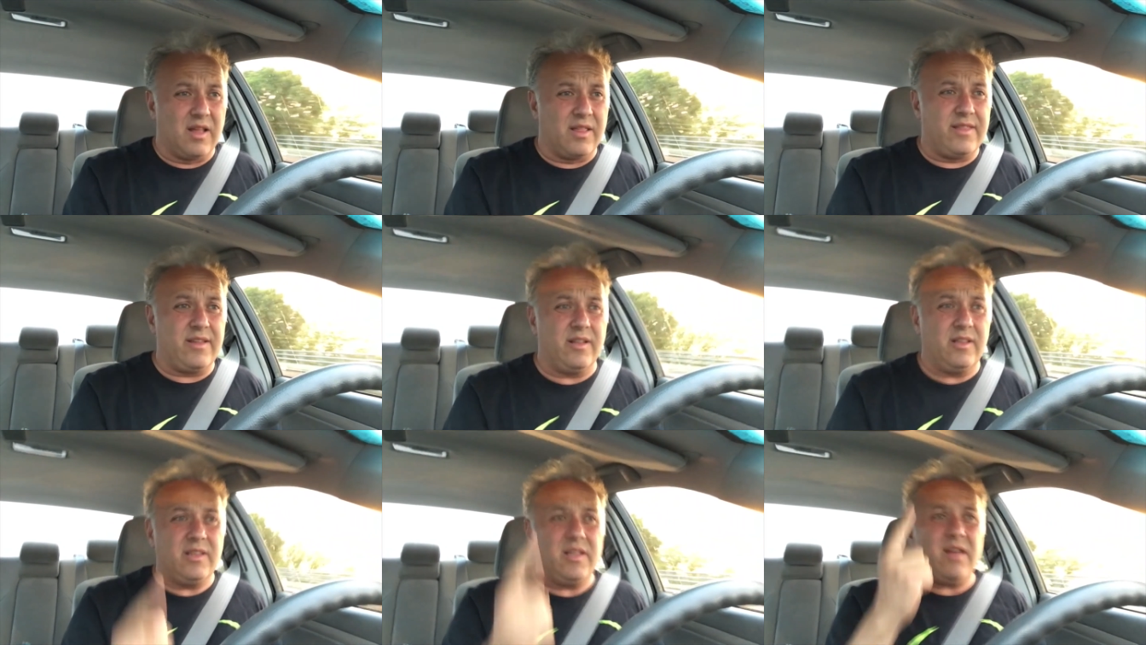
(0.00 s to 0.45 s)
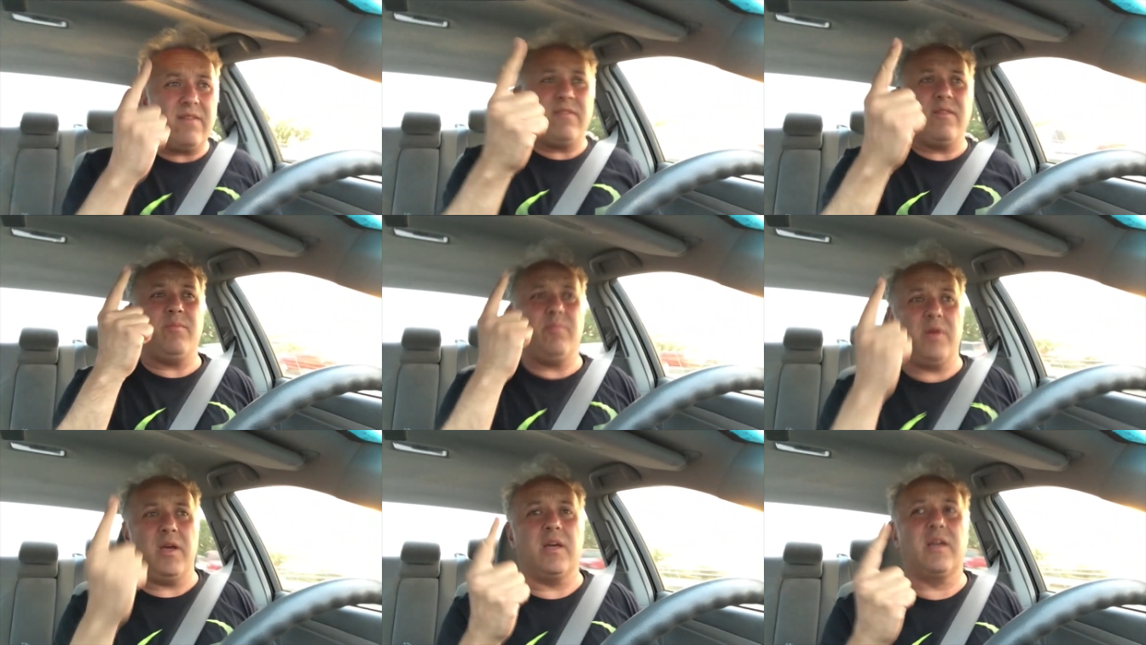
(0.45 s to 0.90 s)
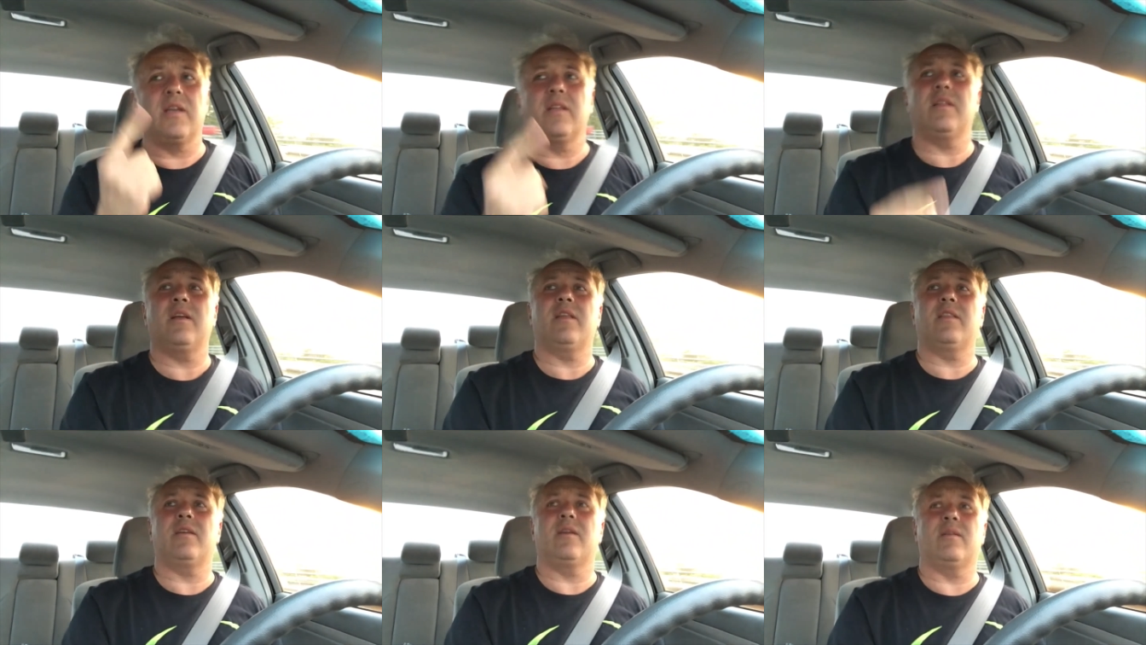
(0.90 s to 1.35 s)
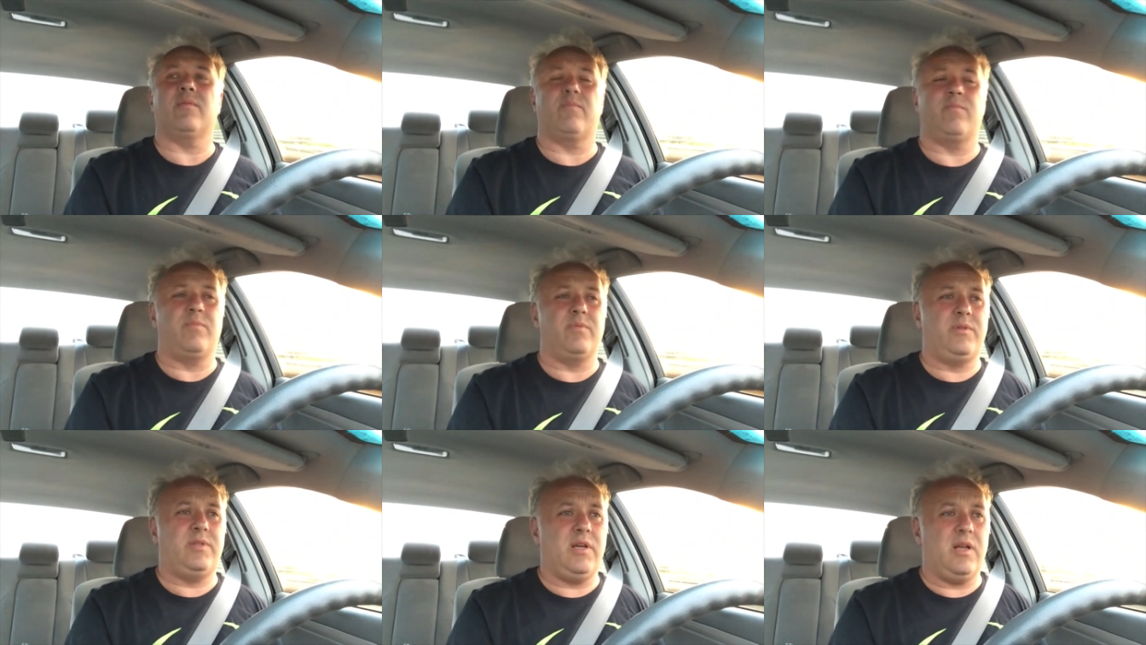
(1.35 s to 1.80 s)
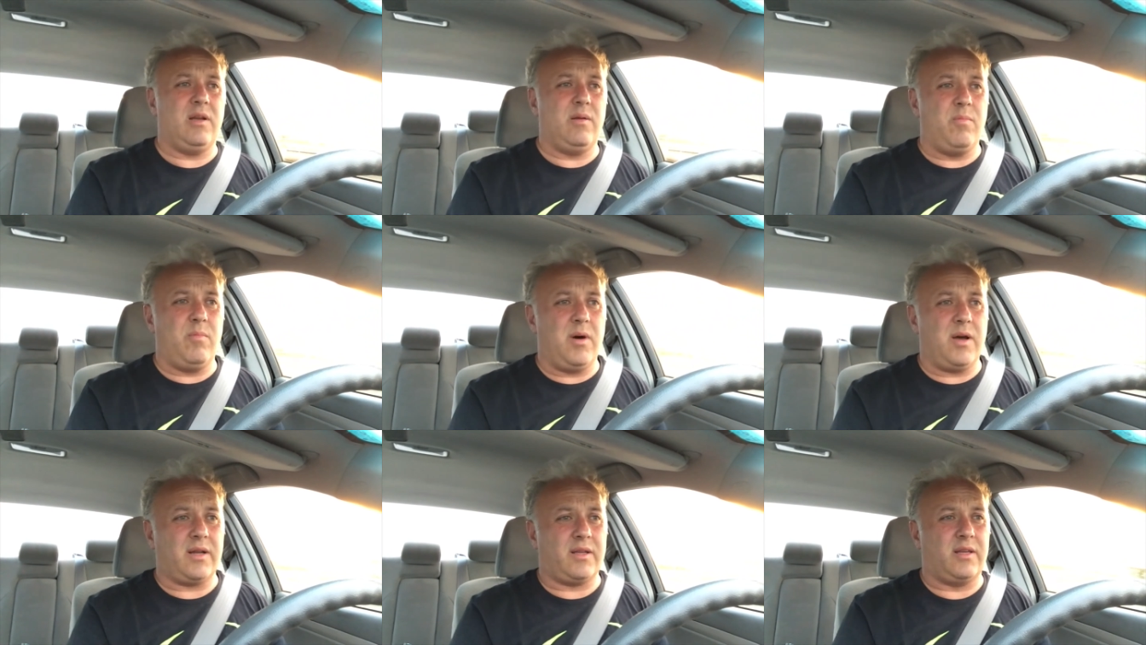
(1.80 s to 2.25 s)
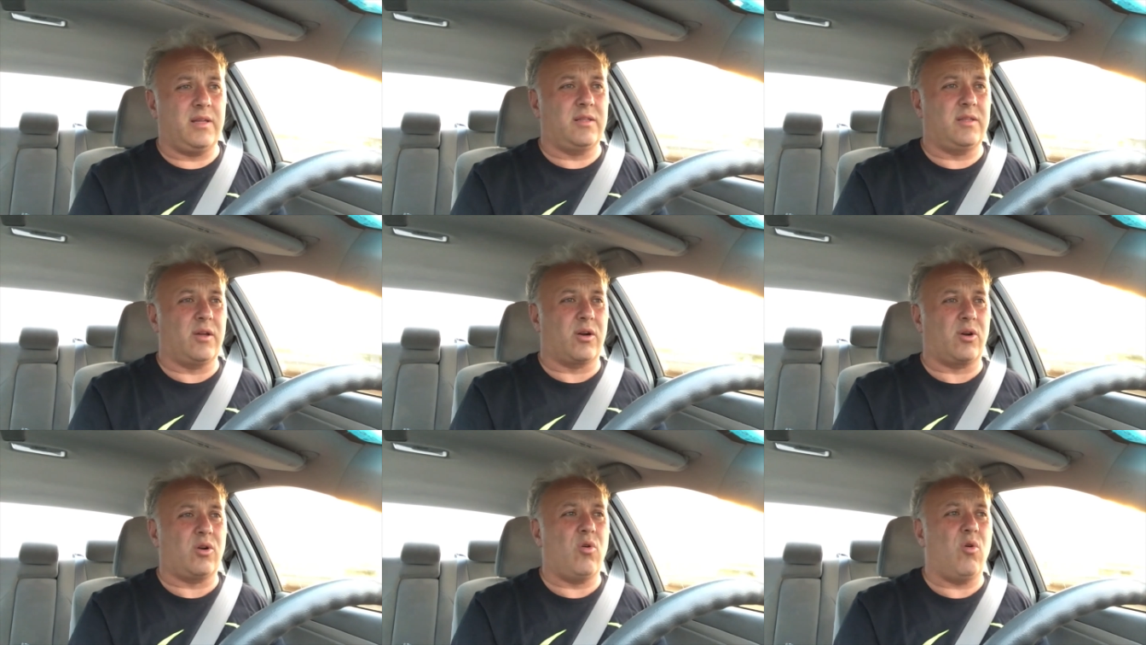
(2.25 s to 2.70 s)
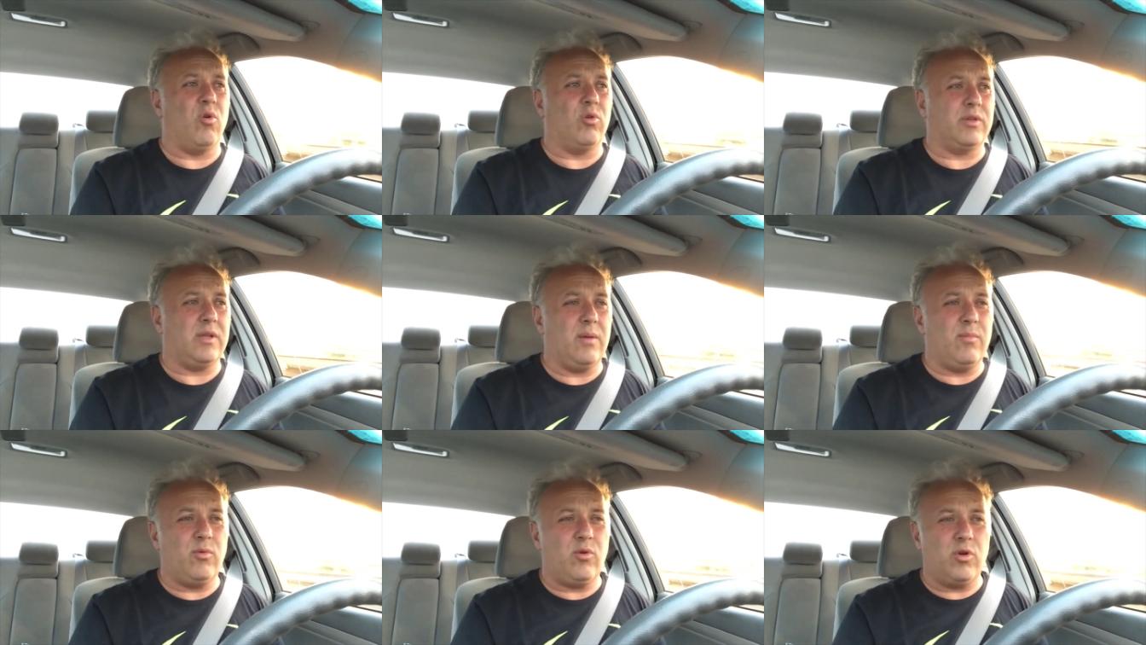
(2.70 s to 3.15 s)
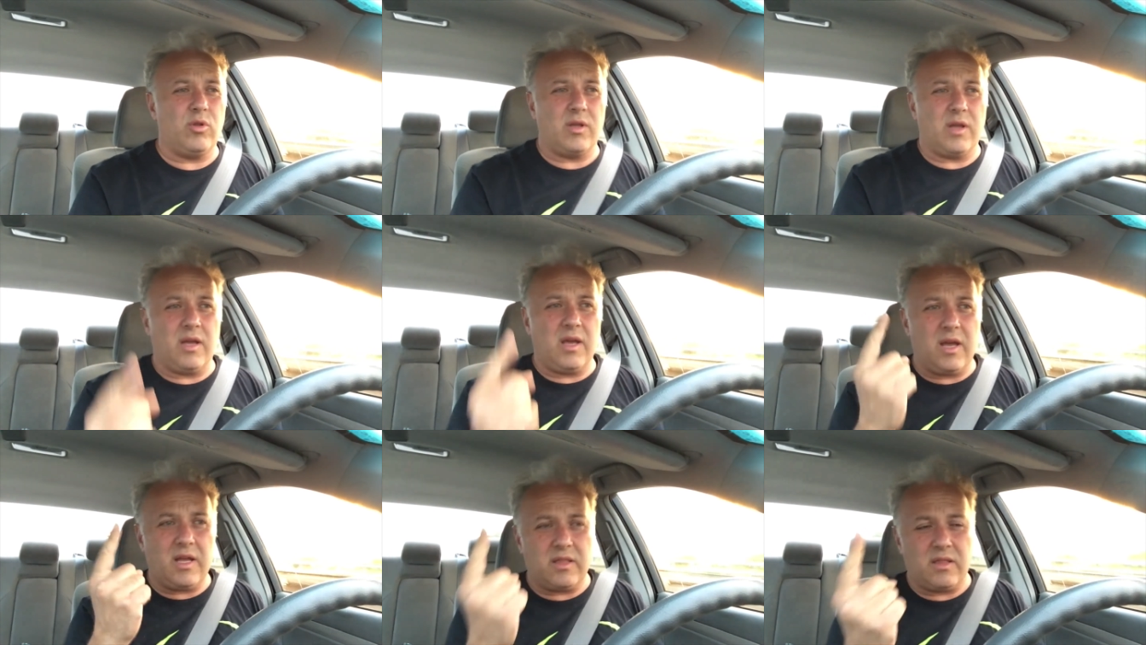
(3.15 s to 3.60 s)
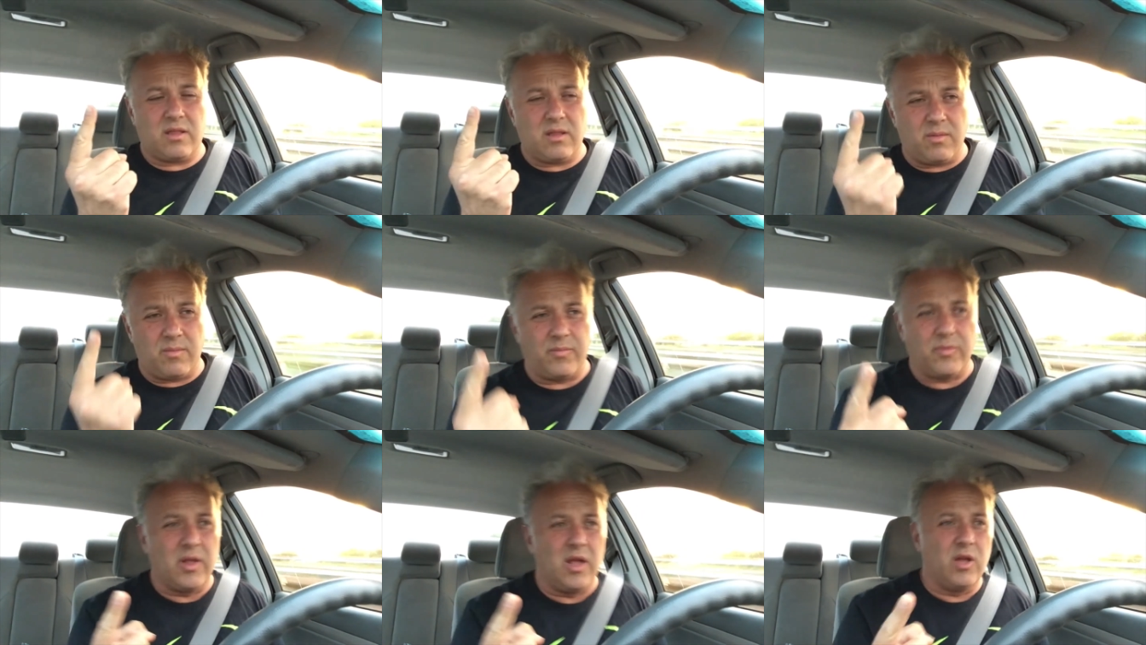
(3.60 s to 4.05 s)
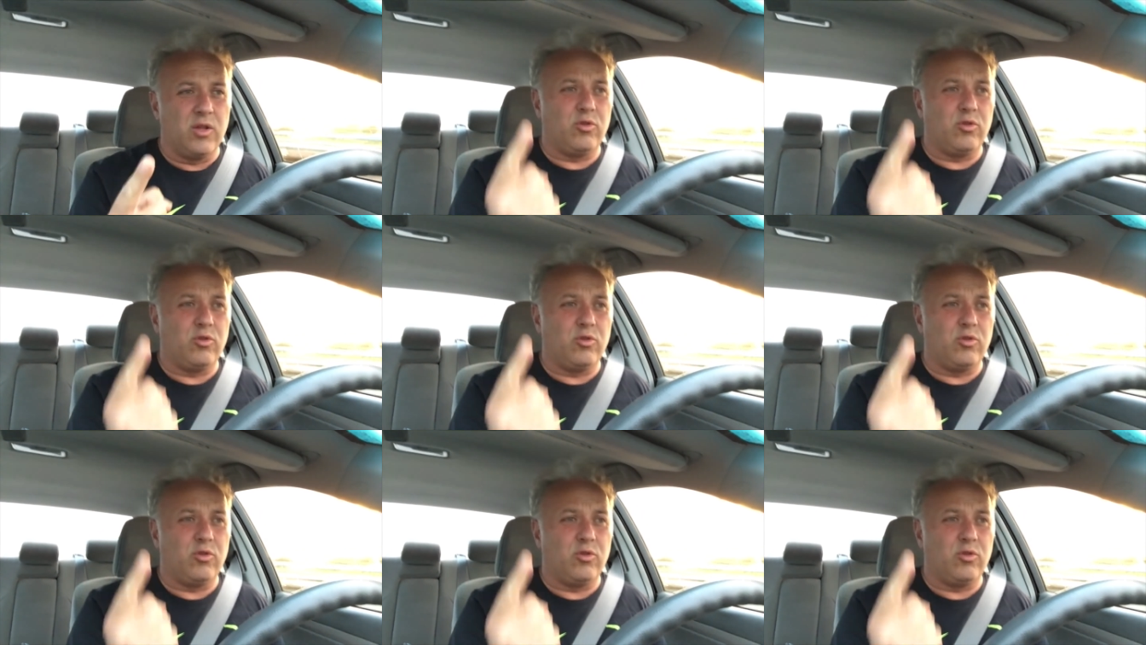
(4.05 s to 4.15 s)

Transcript: they'll never make another telemarketer call I'm gonna add them